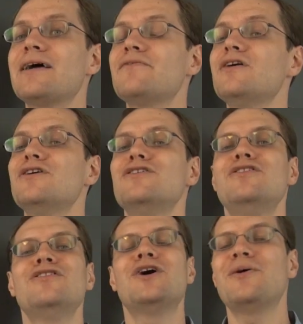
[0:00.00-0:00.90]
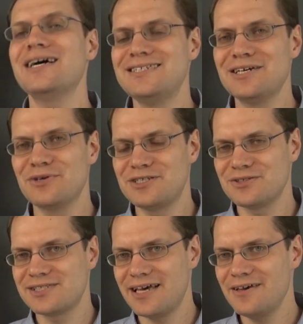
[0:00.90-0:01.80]
have no idea what to
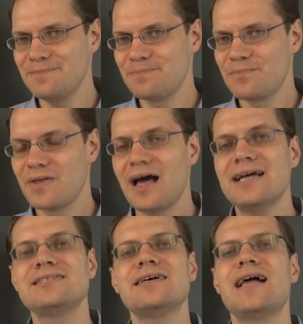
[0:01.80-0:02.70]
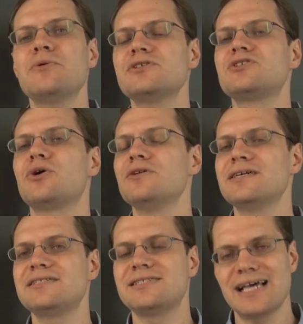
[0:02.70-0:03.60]
say until I was told
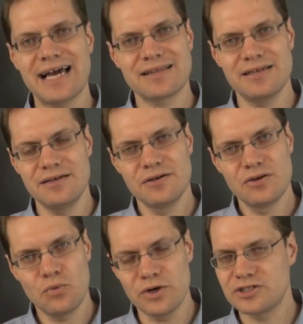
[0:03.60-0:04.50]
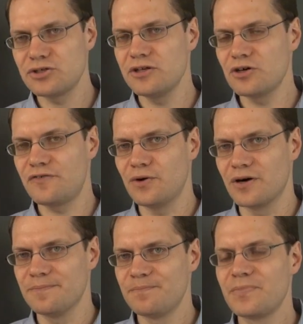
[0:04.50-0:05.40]
exactly what to look
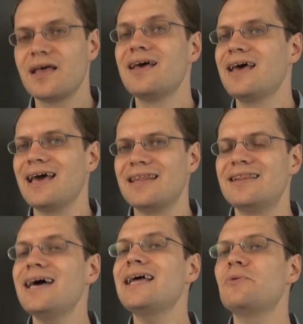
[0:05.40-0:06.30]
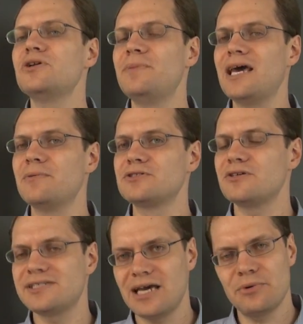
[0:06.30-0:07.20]
for. And then I would be able to
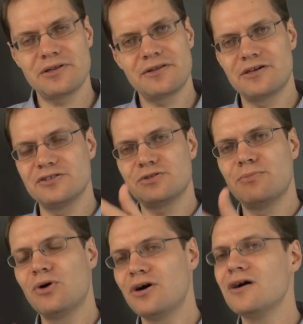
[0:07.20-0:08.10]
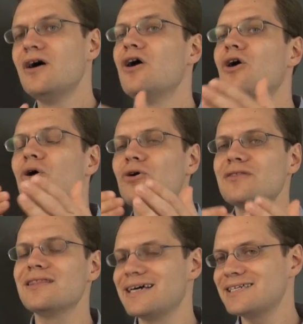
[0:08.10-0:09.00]
say whether there is more or
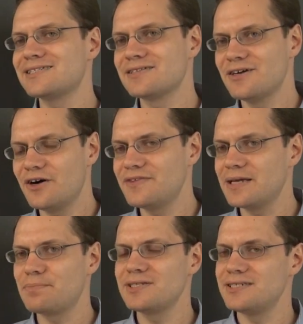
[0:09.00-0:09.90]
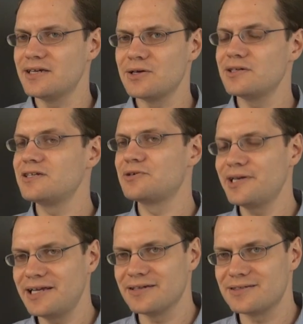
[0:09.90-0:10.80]
less of that particular
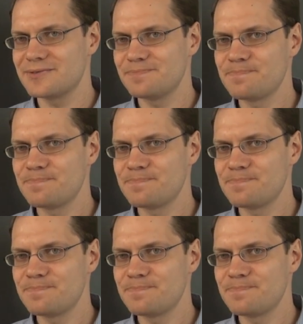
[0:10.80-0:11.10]
ingredient.